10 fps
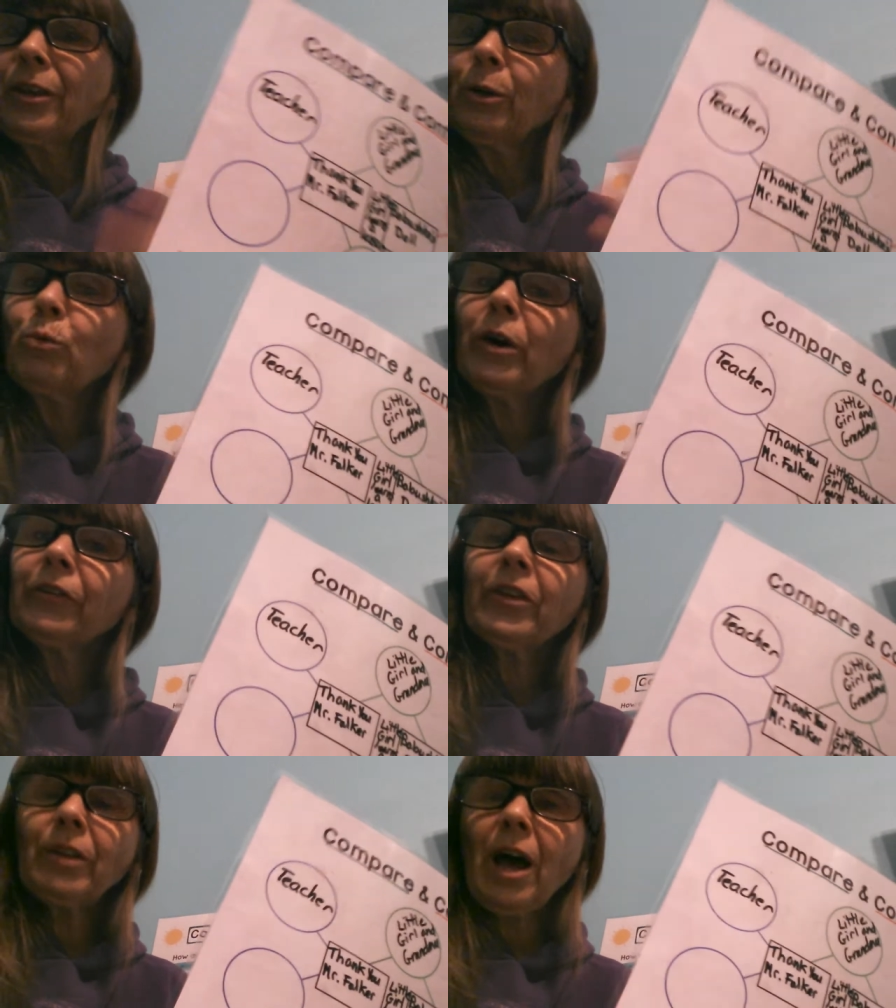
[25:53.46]
there
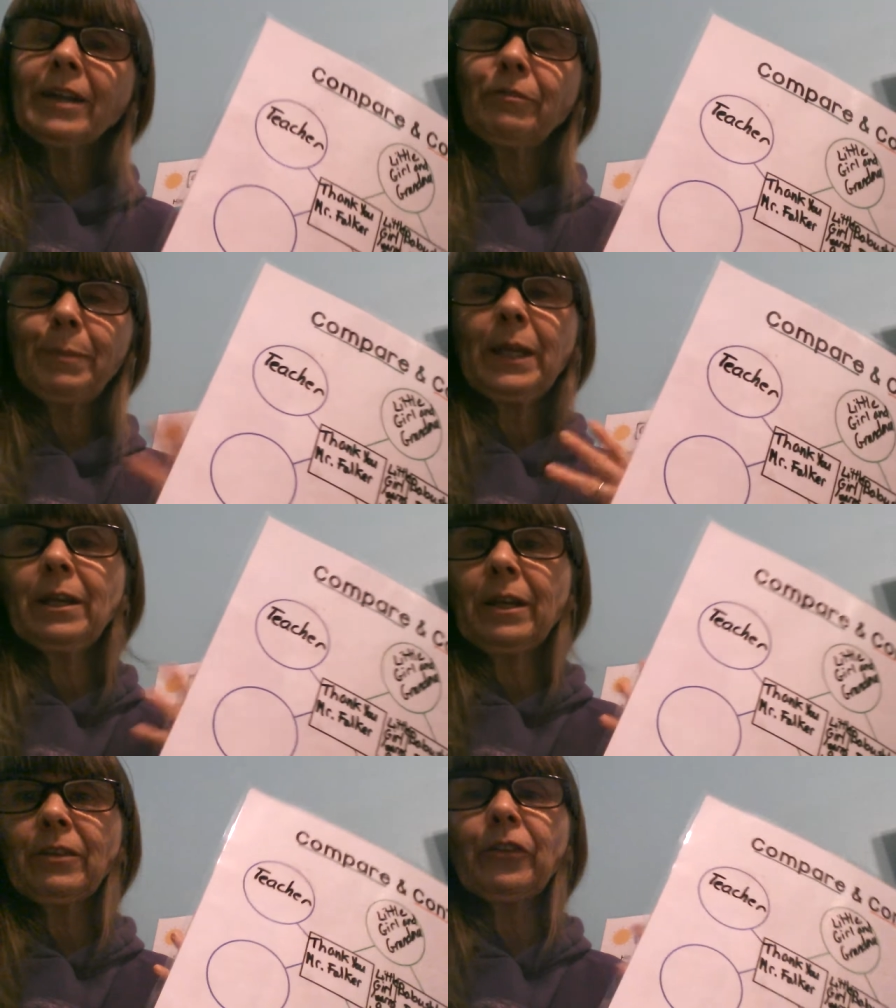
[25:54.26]
was a lot of
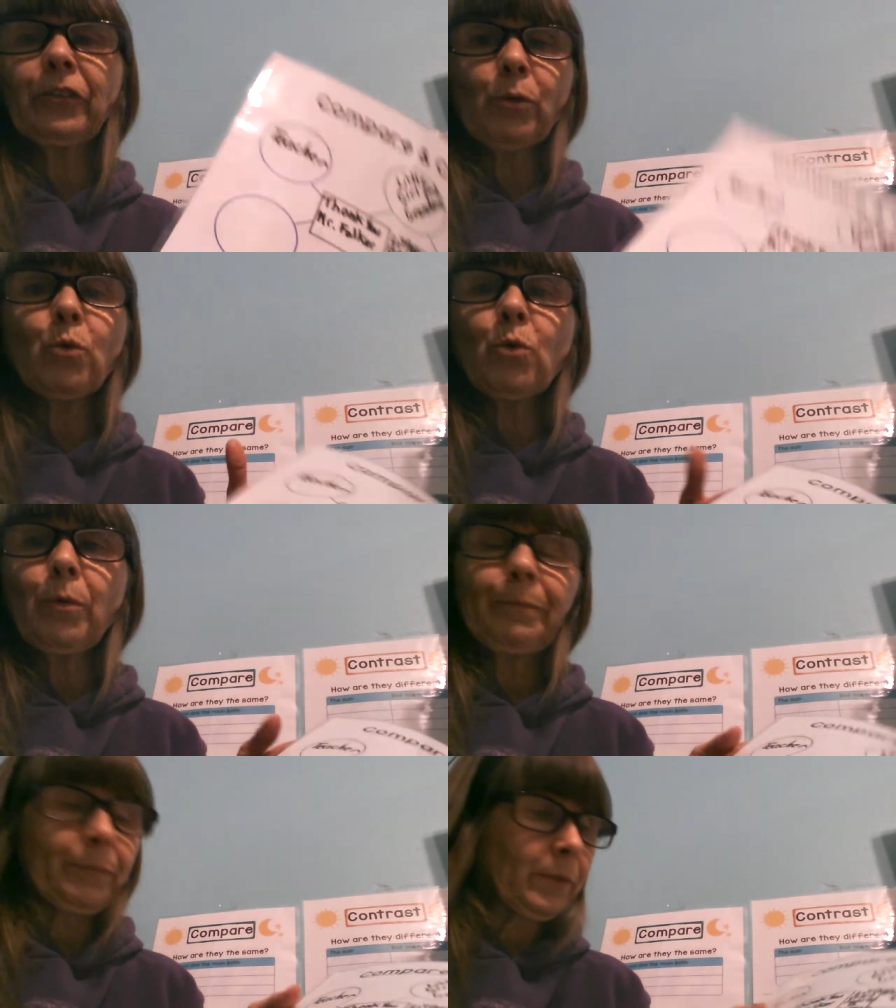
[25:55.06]
being at the
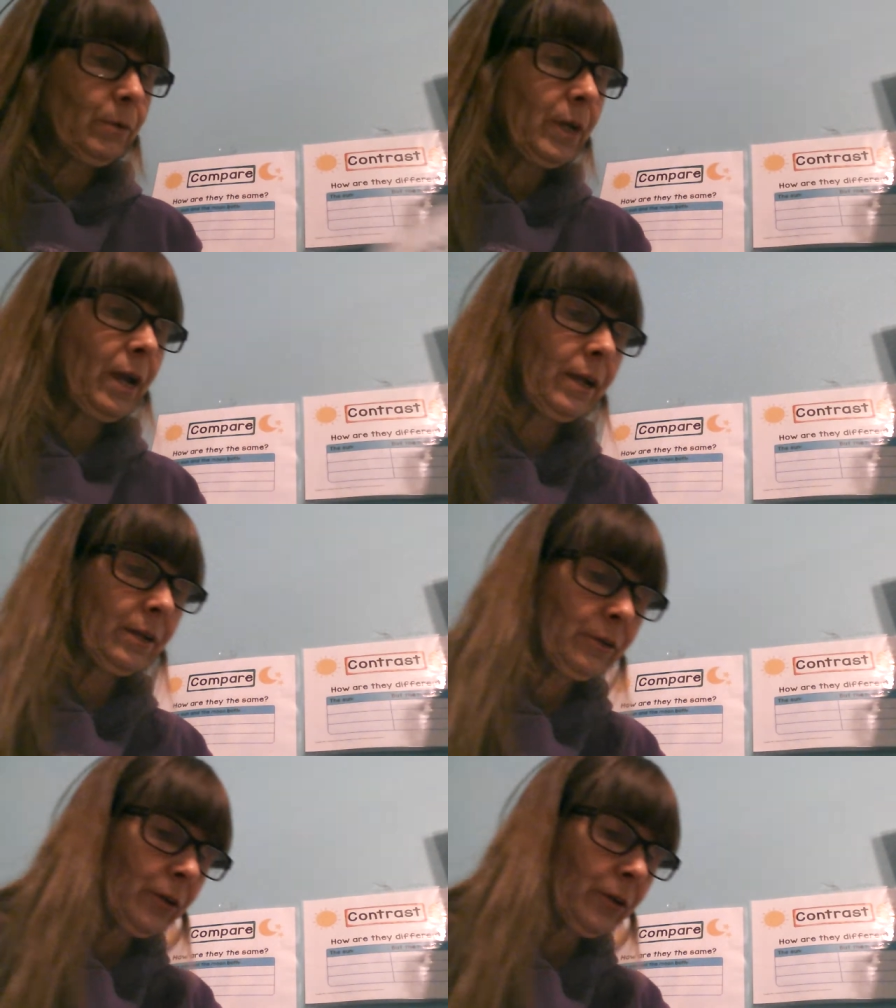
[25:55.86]
school, okay?